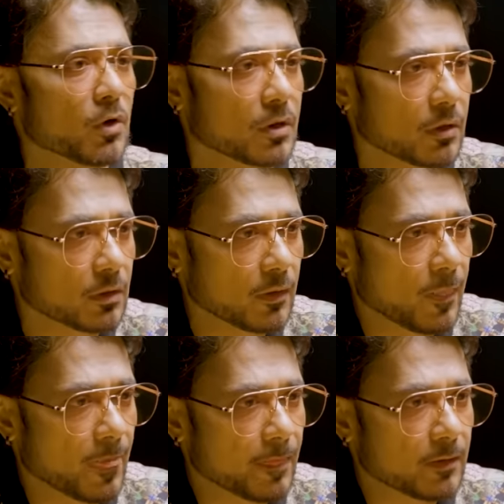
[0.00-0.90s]
Cook,
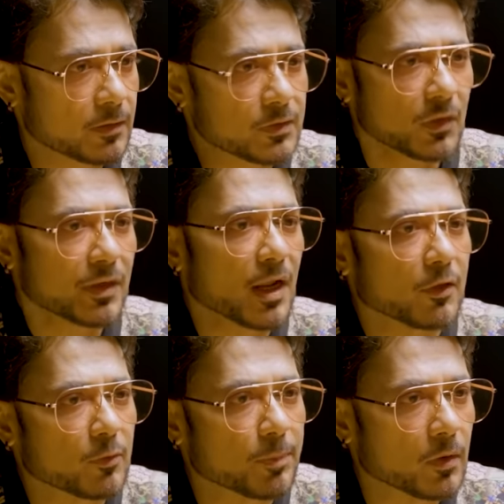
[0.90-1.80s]
he's not an
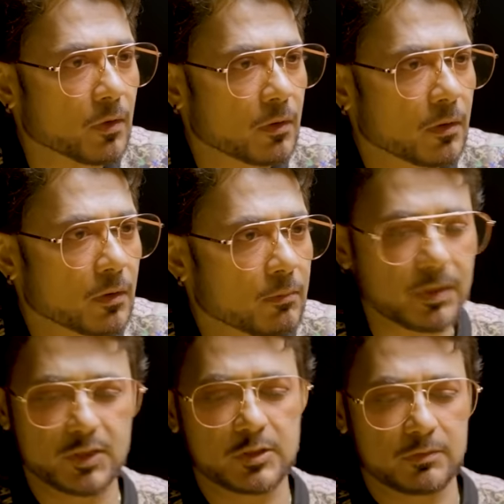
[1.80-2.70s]
entrepreneur,
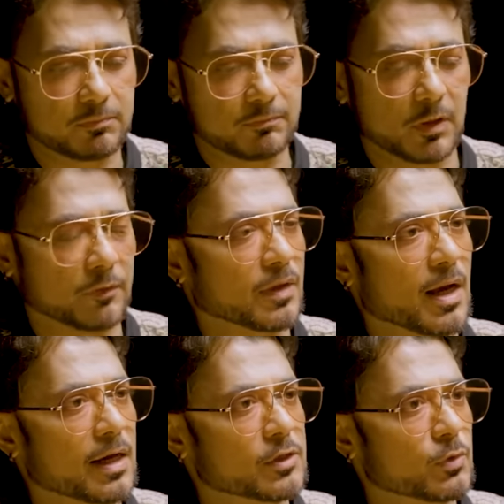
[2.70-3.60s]
but he's one of the
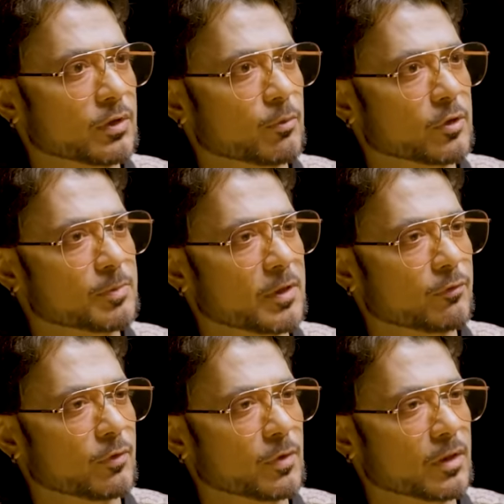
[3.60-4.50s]
guys doing the most meaningful